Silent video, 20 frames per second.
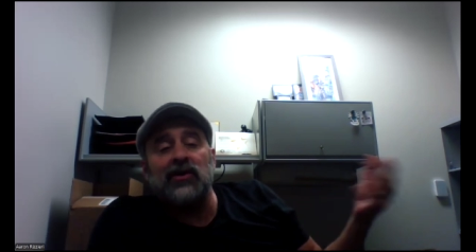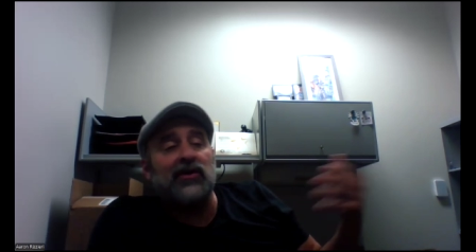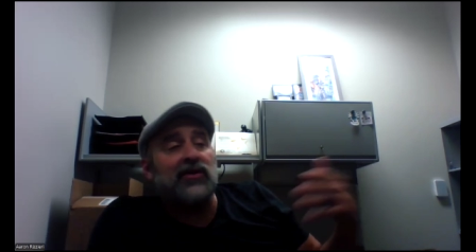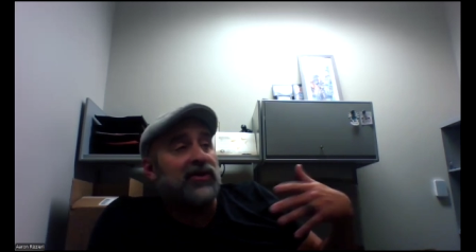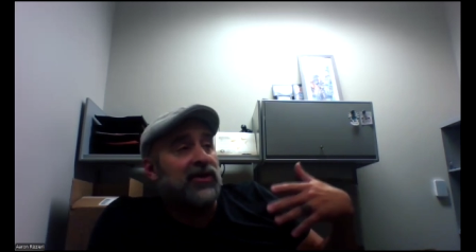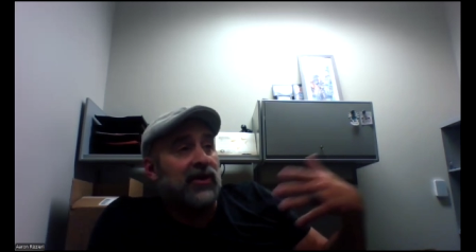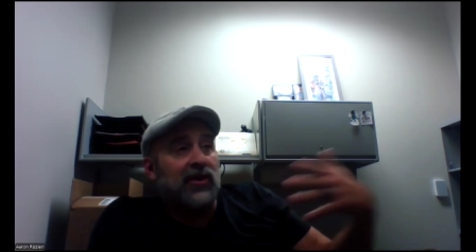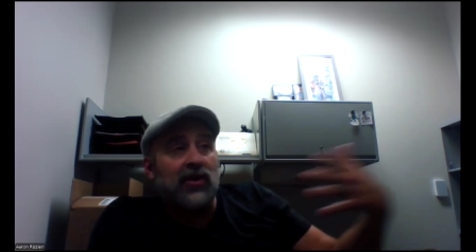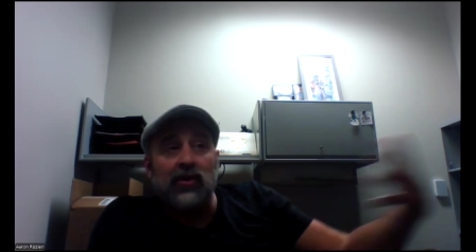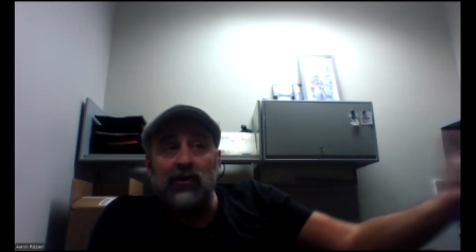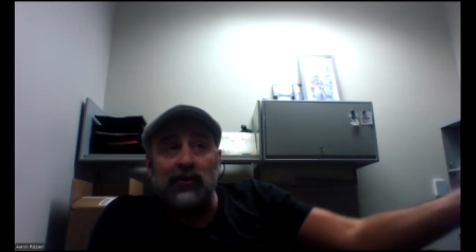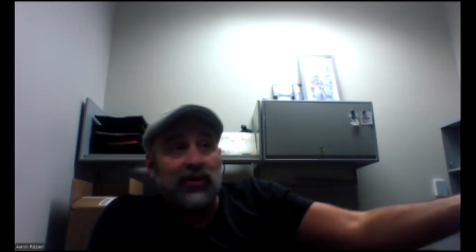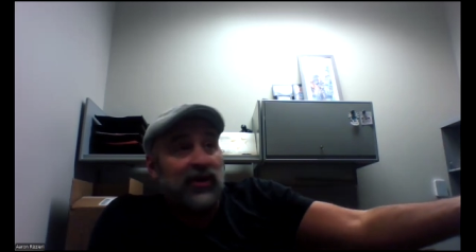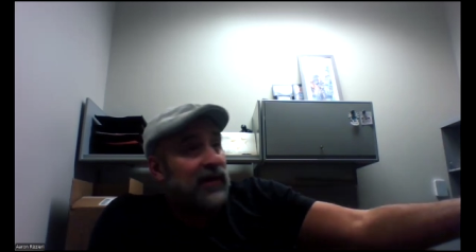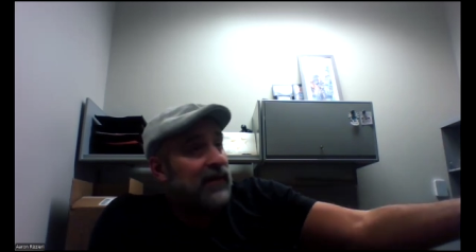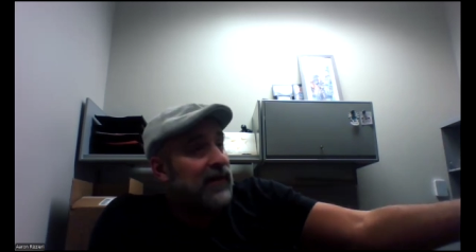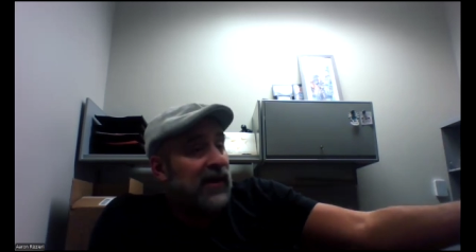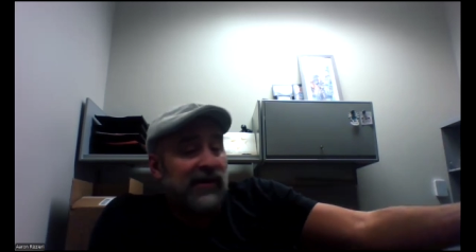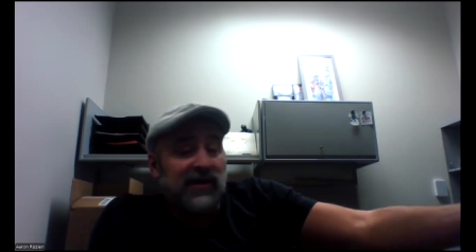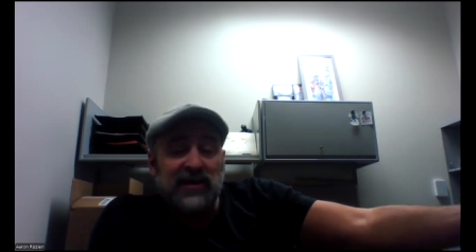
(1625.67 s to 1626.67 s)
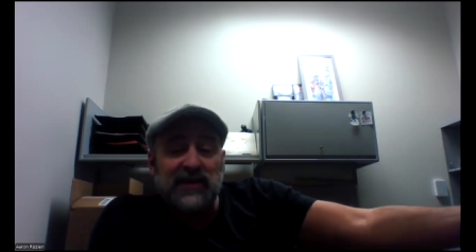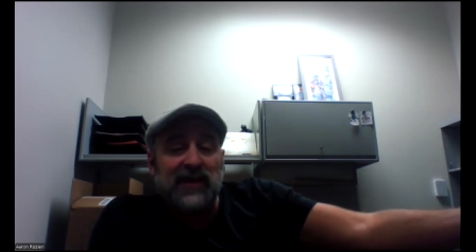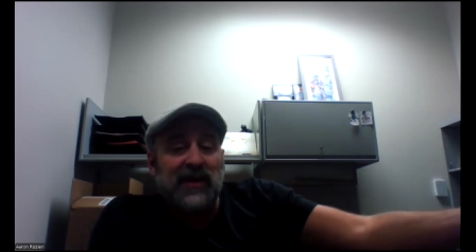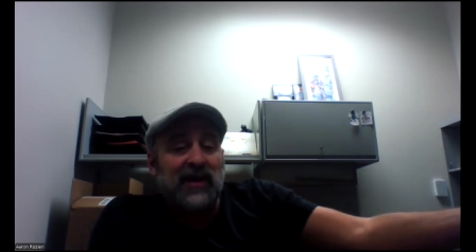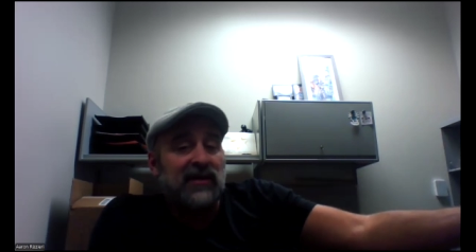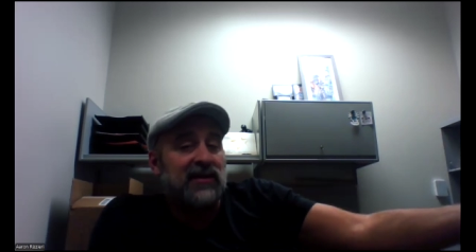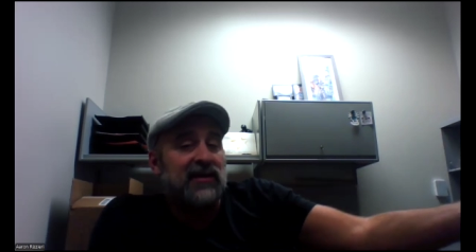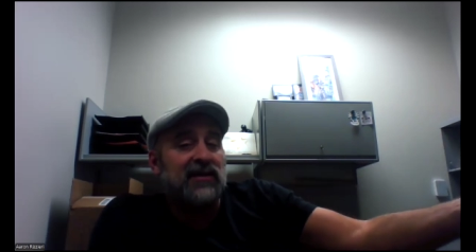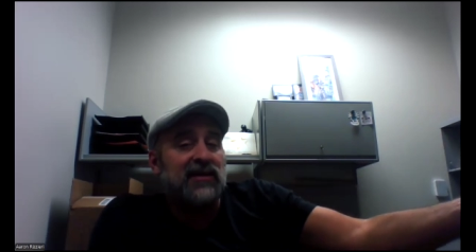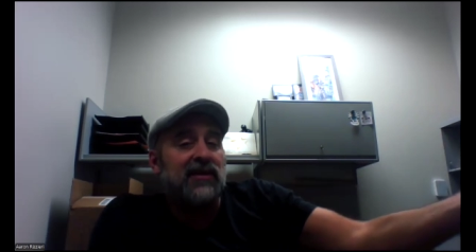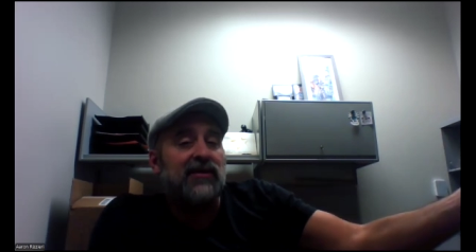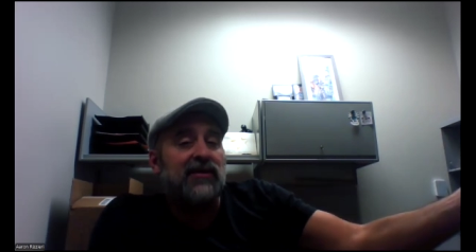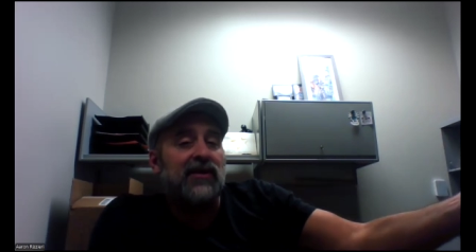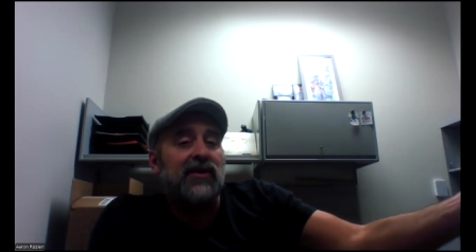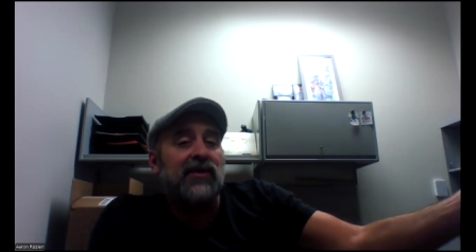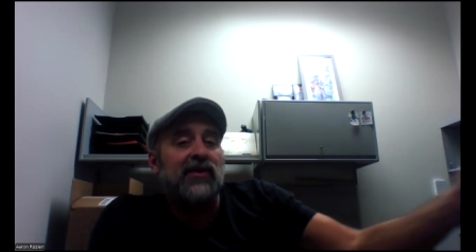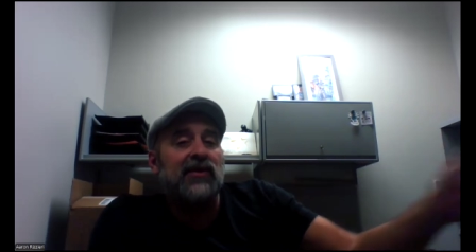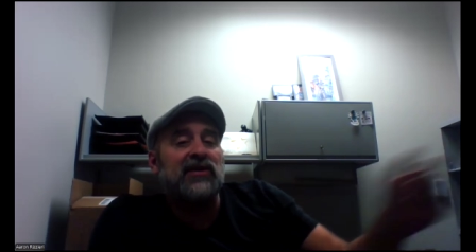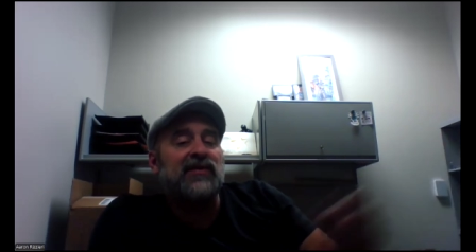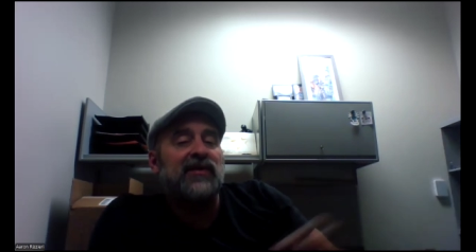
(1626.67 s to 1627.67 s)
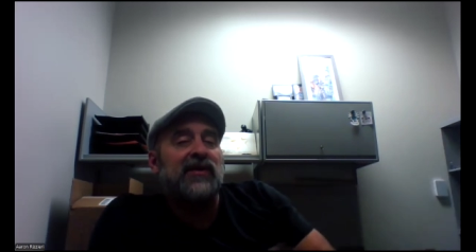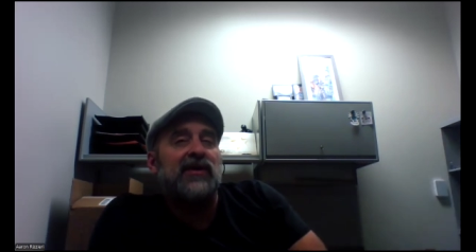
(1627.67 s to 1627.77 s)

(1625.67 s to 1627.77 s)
And you should go read my responses to those,